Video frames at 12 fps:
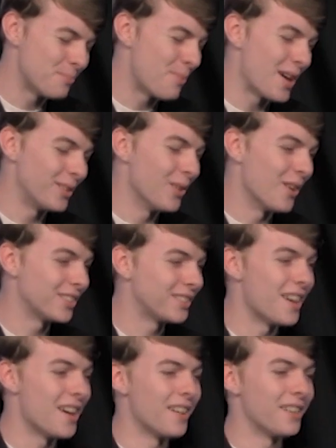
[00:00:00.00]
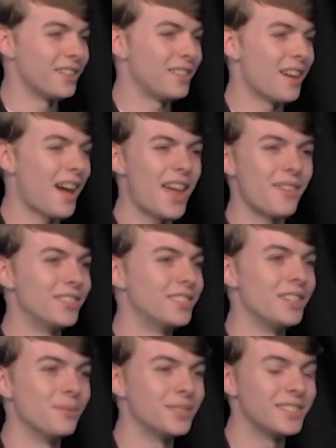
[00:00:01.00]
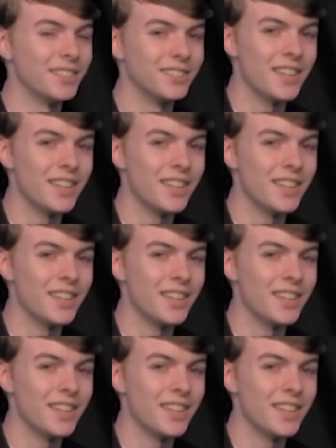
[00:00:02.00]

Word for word: a bad loss. Uh, I haven't seen him since